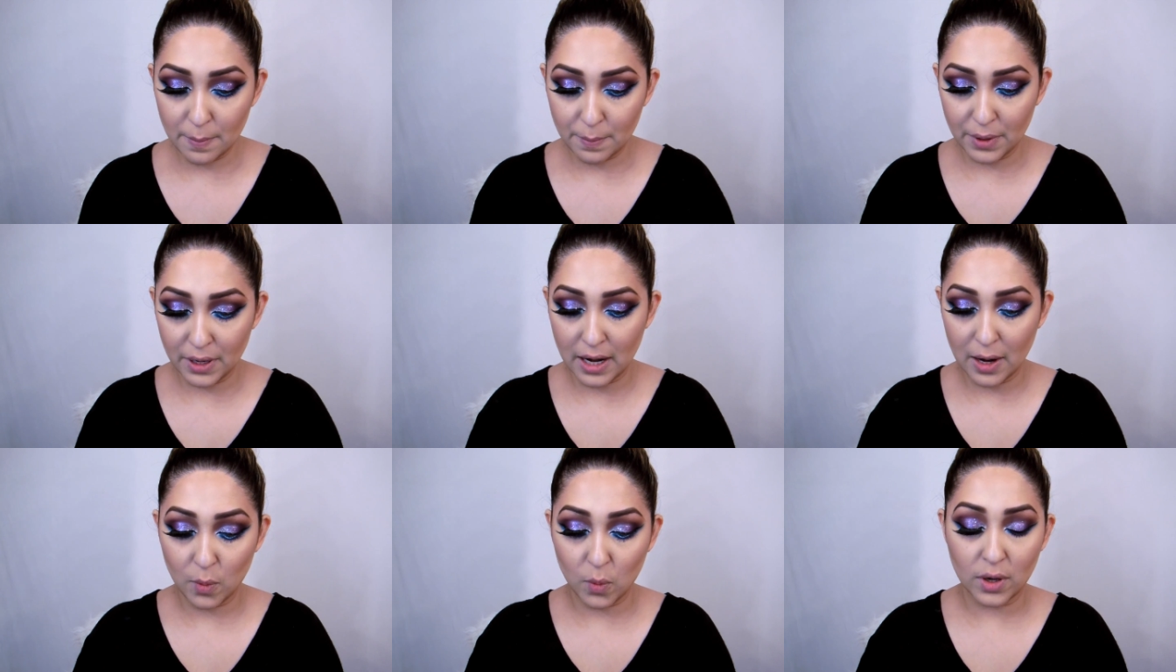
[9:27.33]

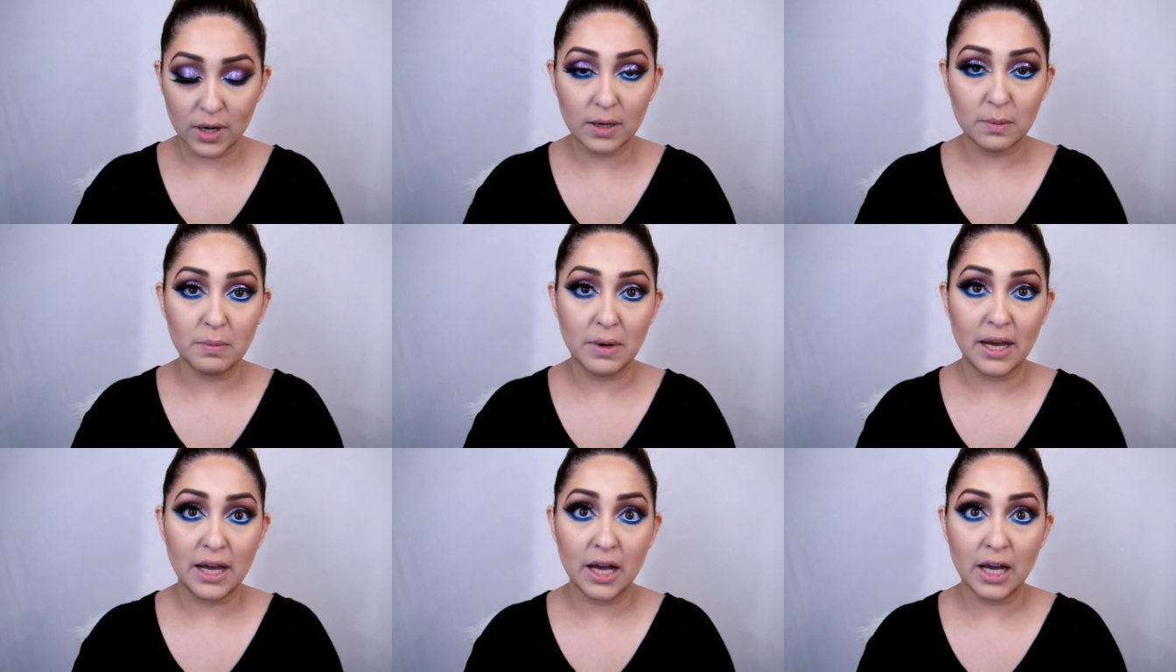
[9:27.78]
but I
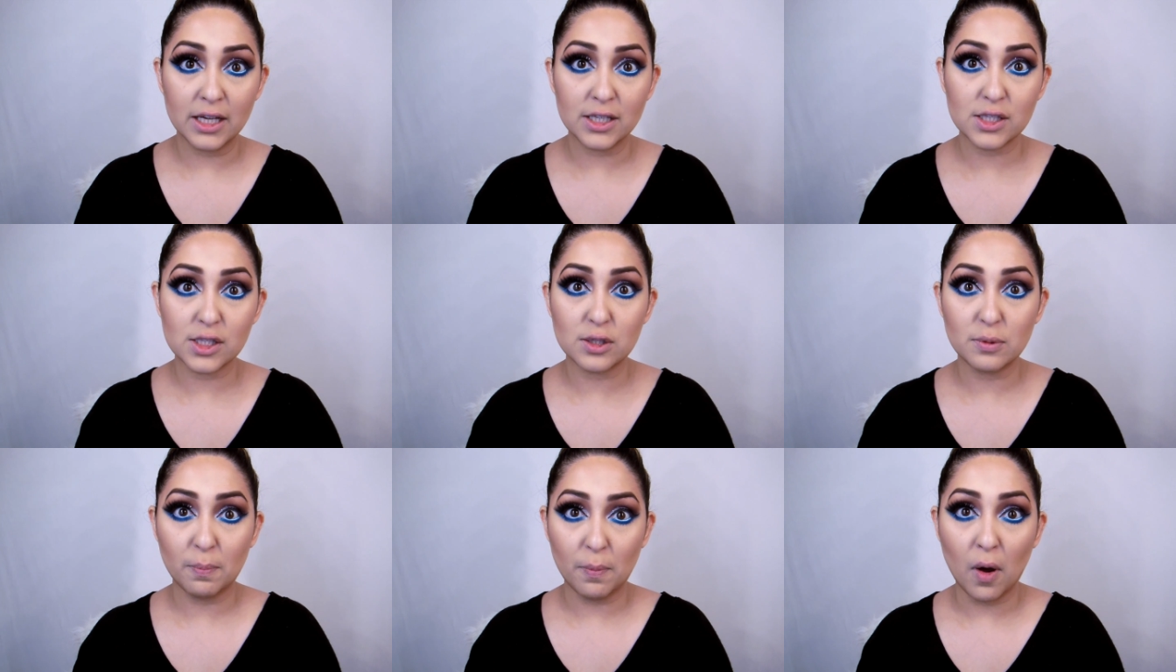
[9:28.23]
wanted my
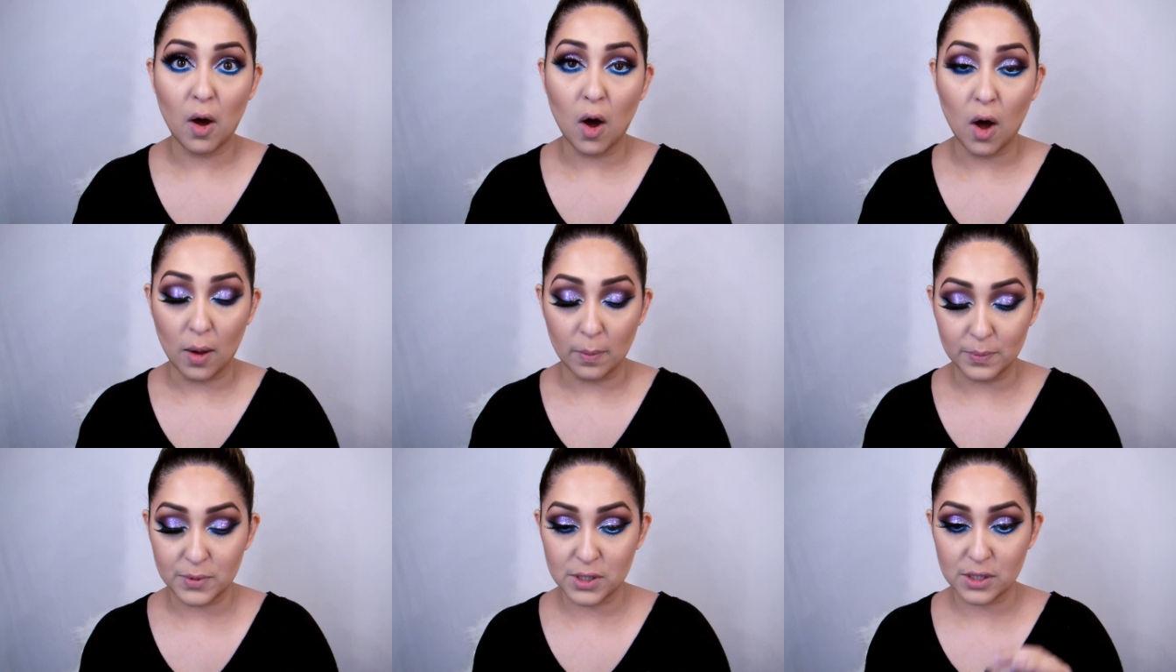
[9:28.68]
eyes to
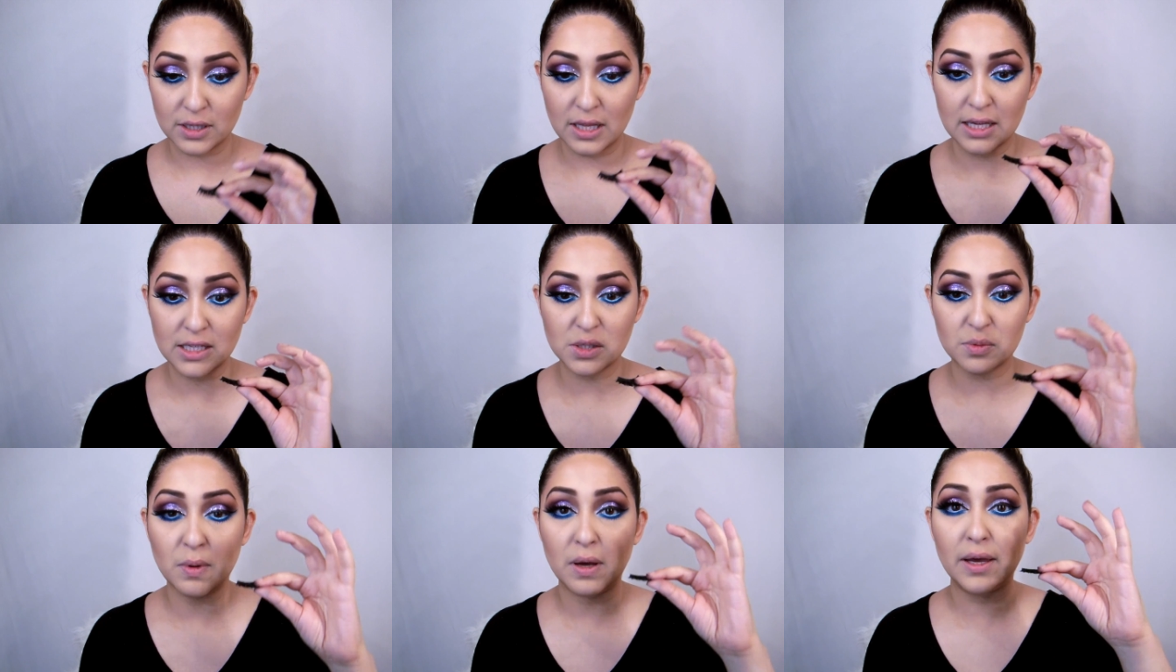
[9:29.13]
pop, so
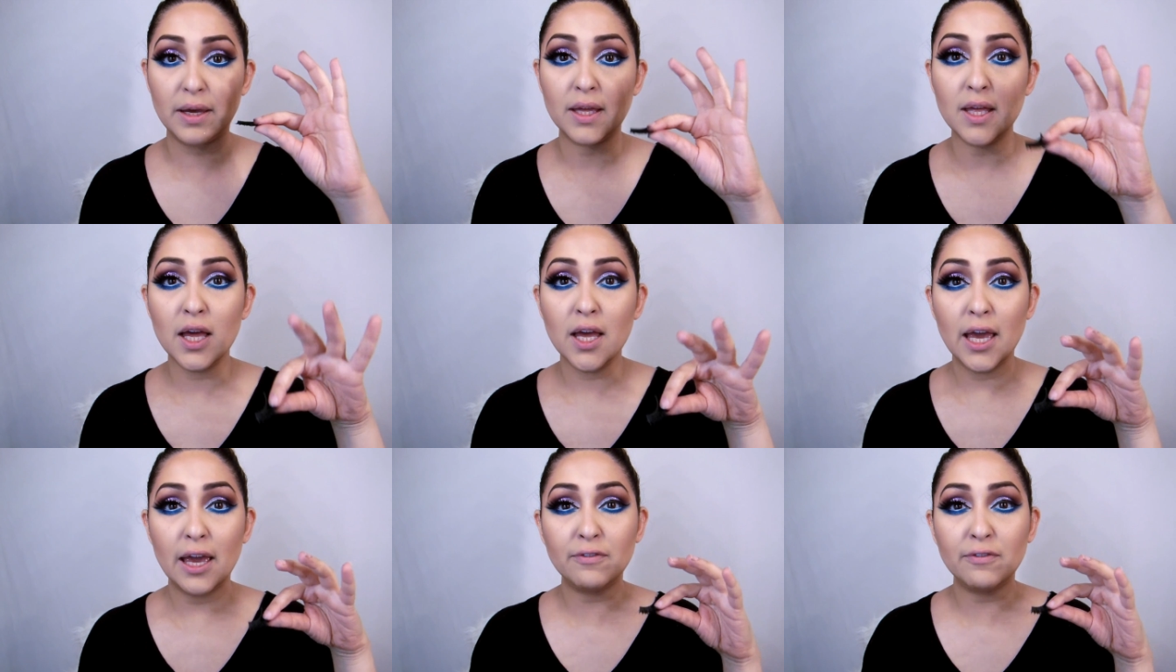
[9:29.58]
that's why